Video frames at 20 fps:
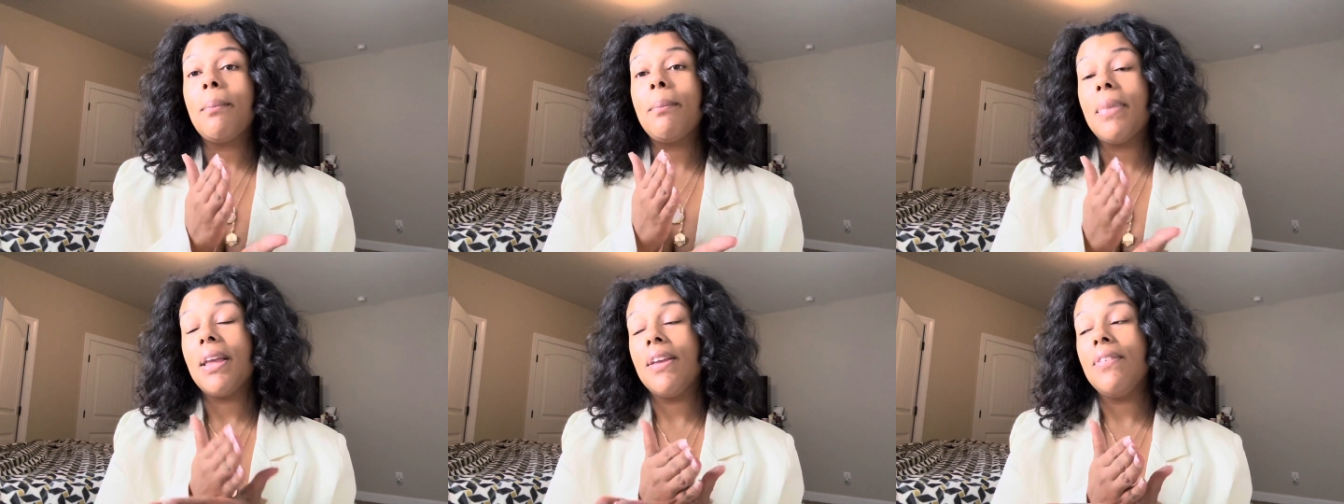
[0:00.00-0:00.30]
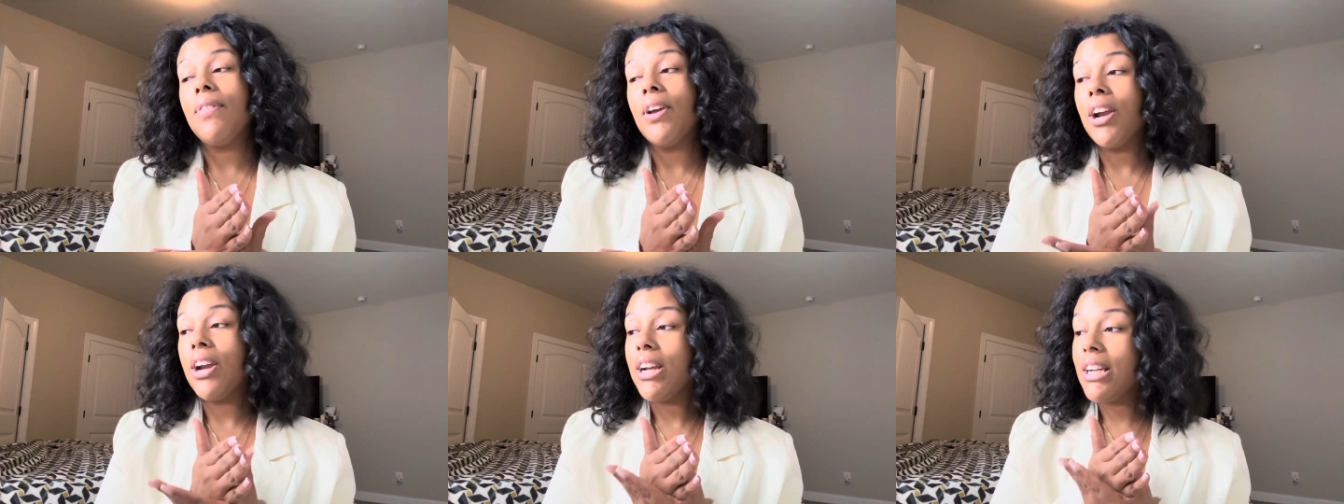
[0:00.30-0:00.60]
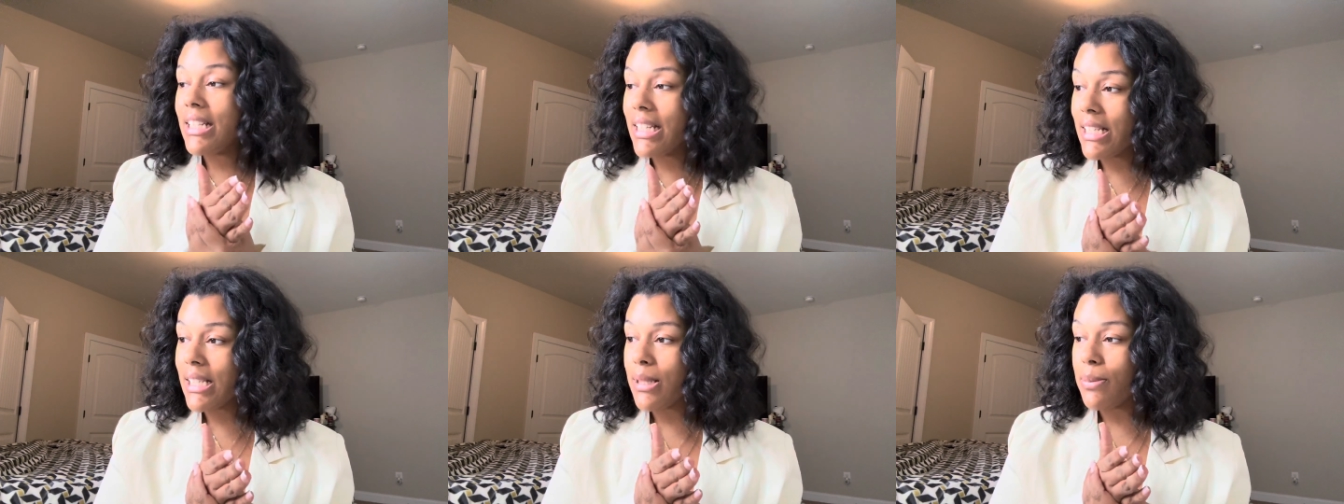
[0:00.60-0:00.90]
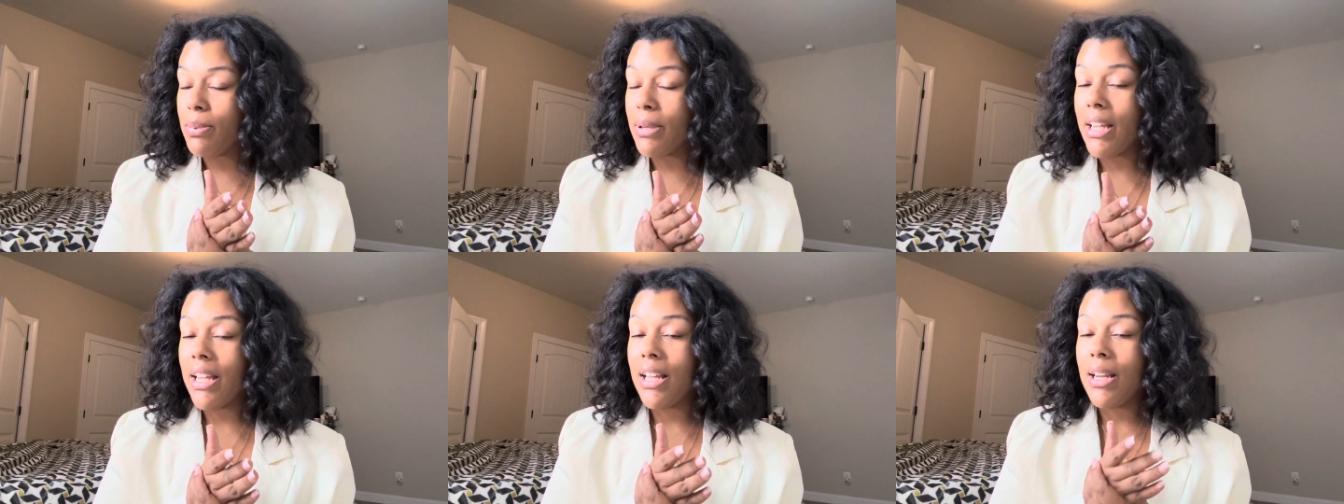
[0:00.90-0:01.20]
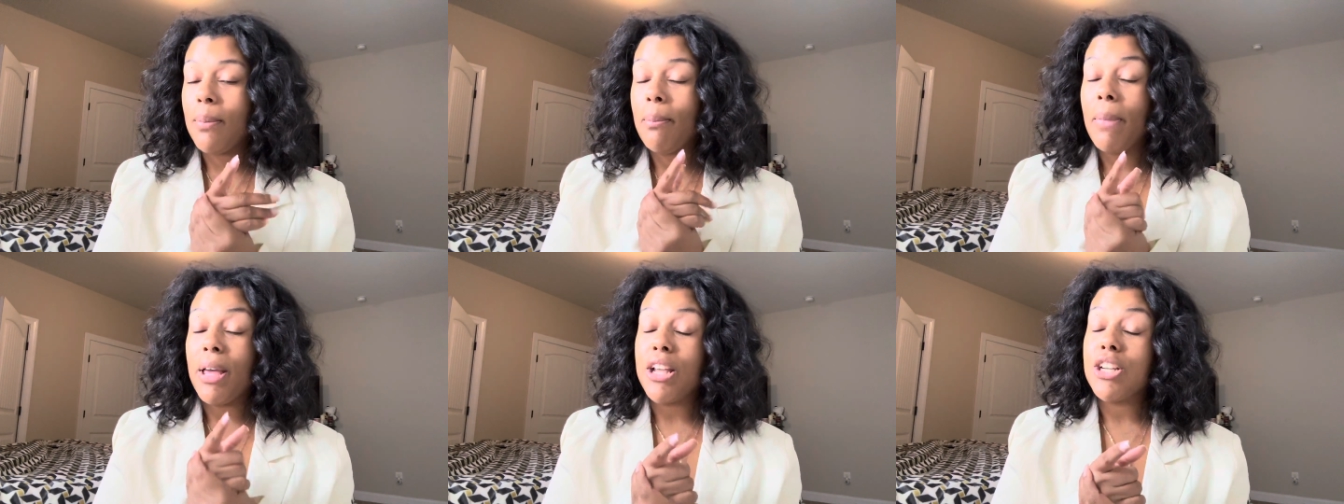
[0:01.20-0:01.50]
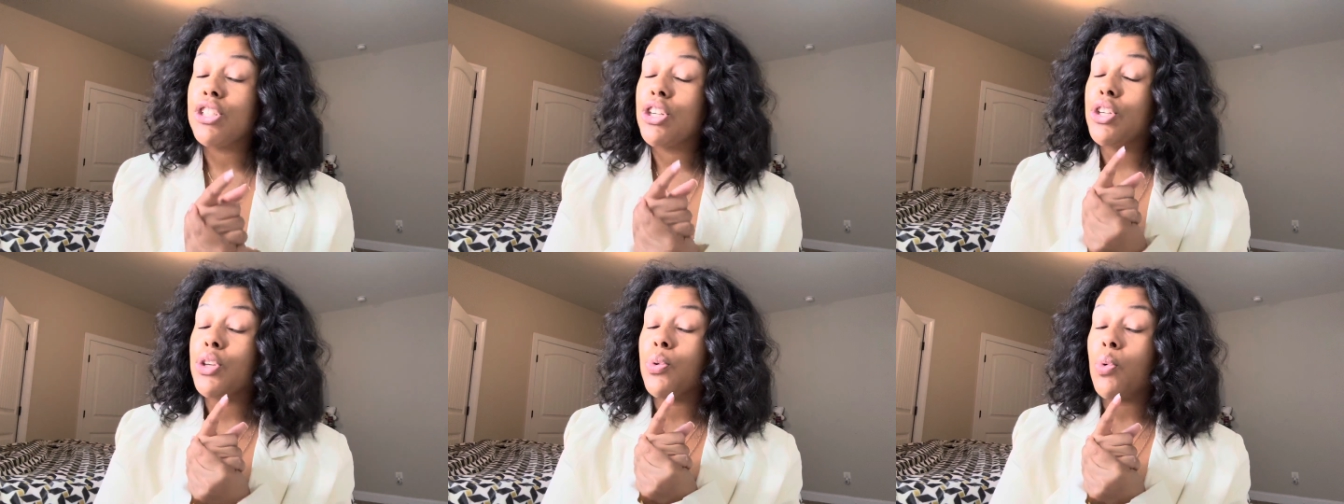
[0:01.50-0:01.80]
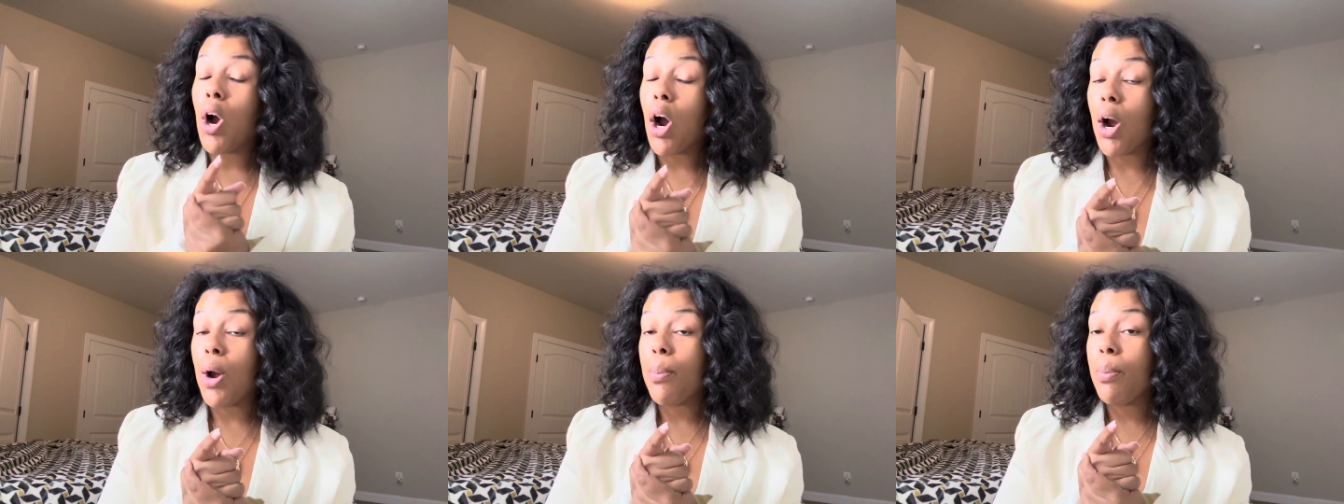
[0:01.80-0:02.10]
be very disciplined, make sure you
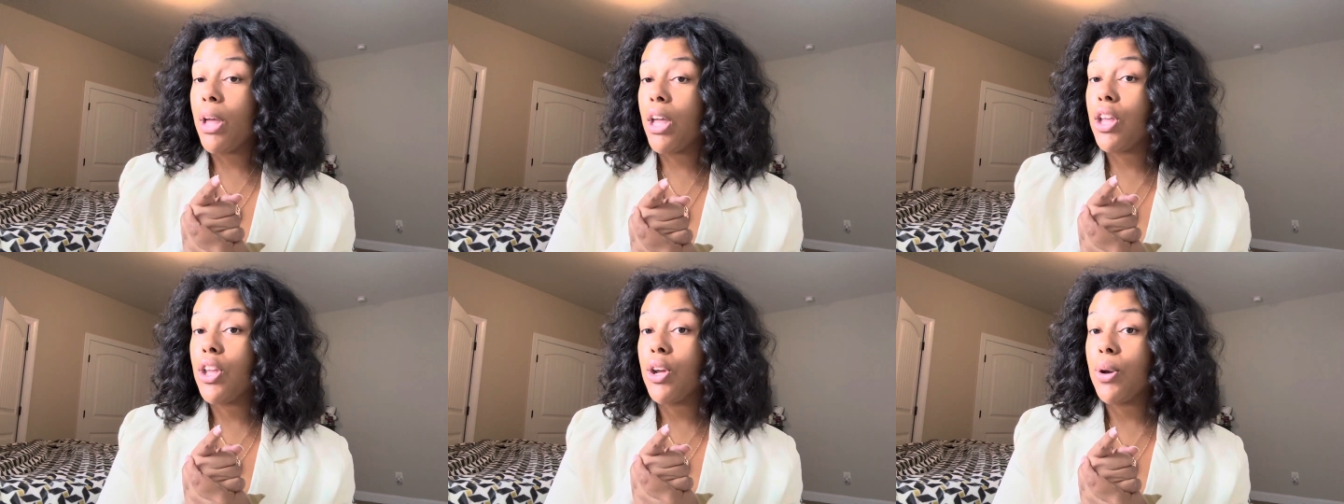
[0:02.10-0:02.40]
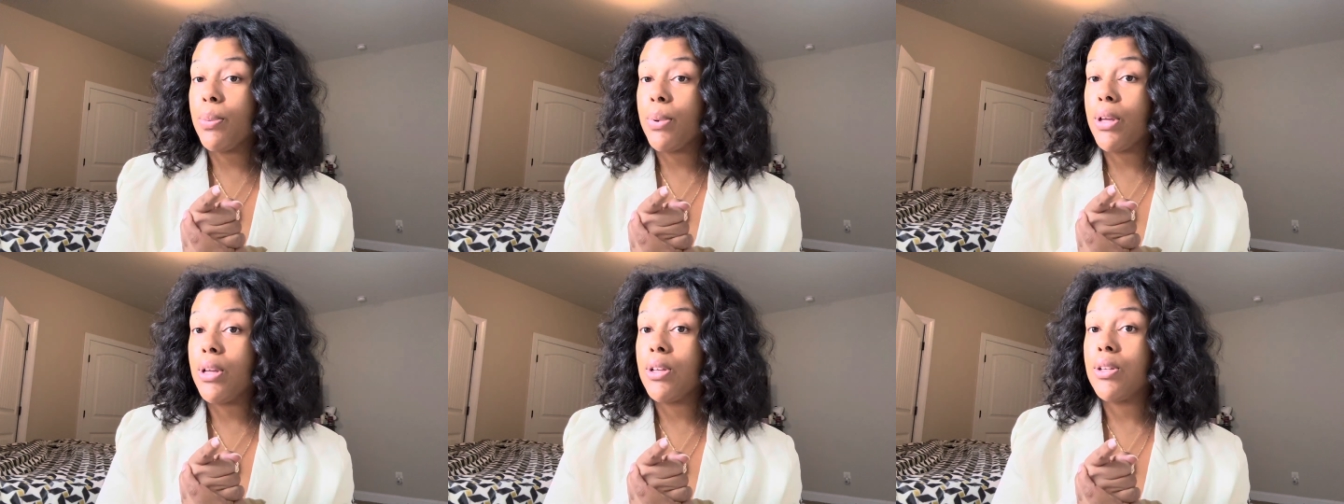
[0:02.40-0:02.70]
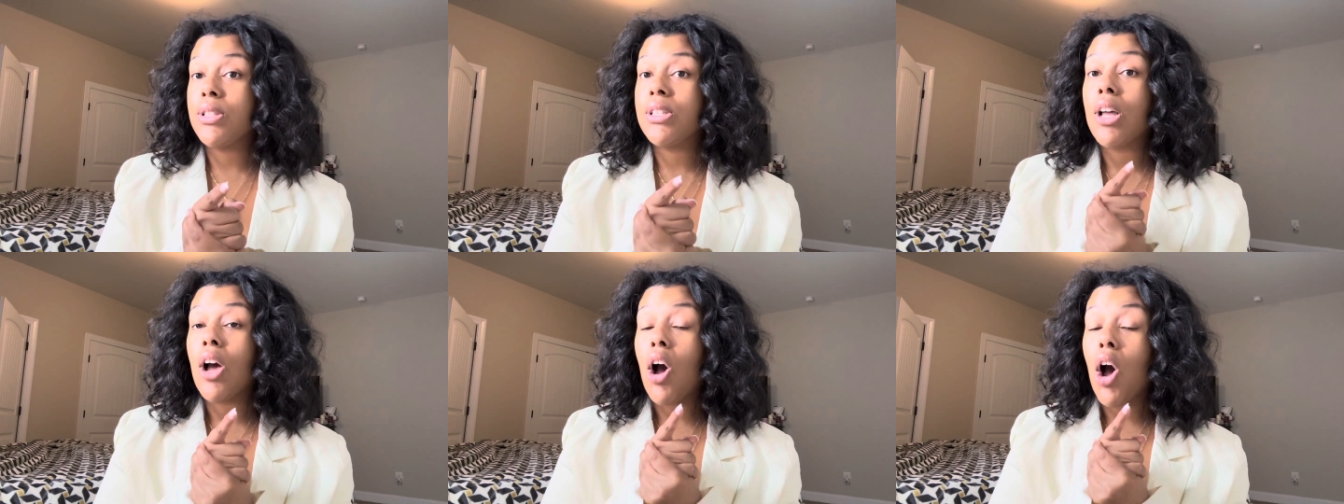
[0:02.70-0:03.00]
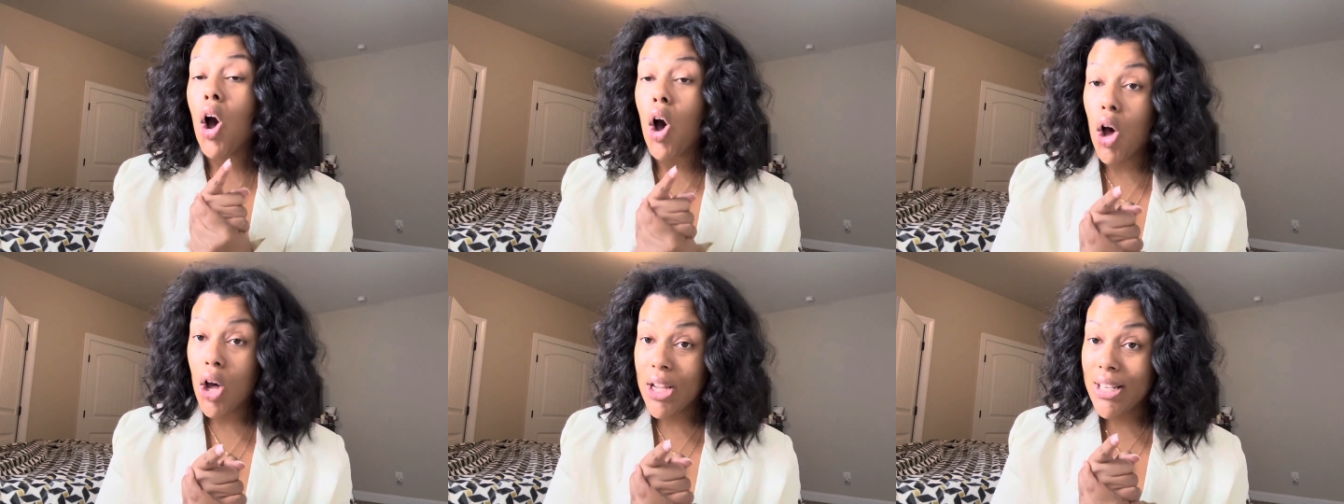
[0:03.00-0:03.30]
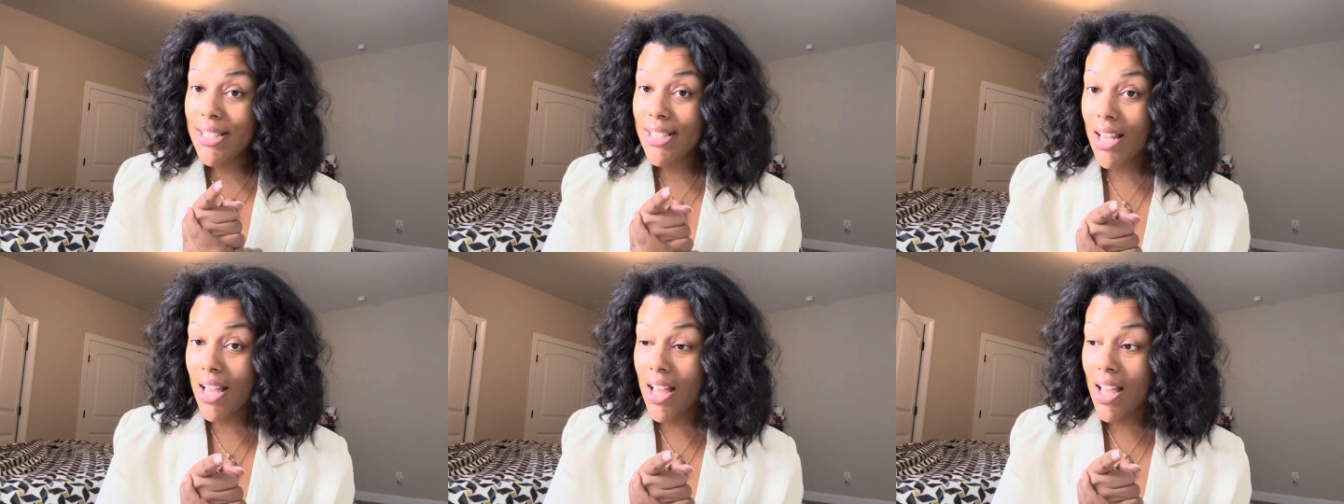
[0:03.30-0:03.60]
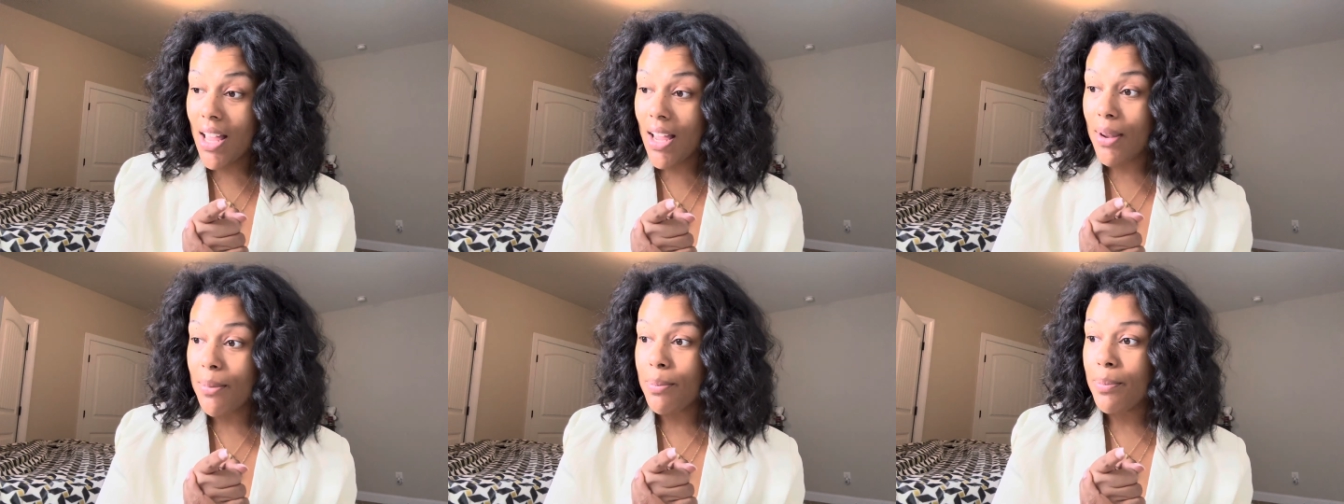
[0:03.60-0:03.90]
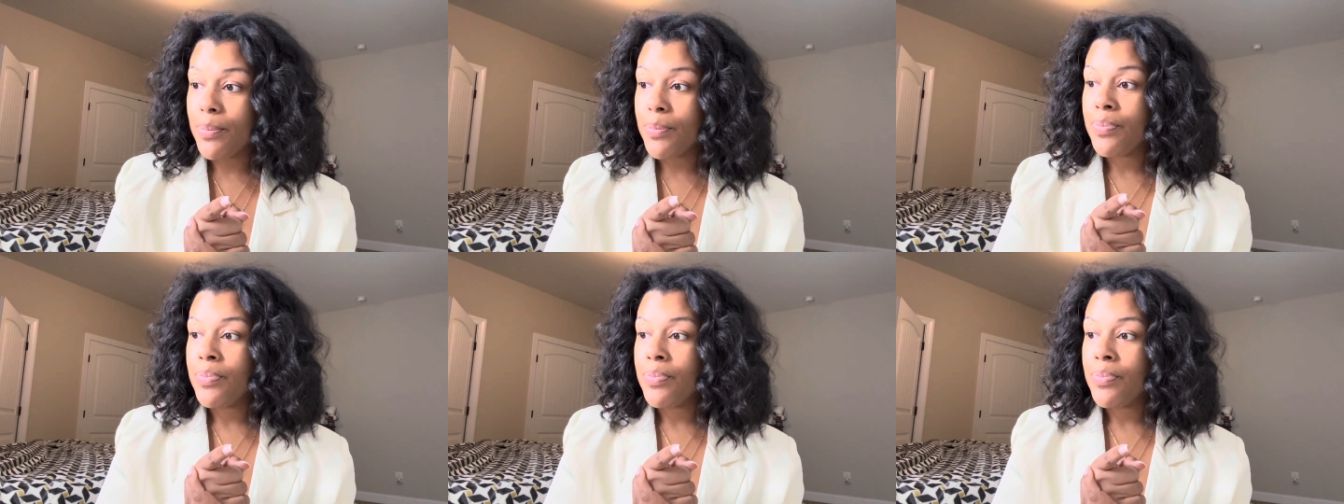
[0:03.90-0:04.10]
are paying your bills on time.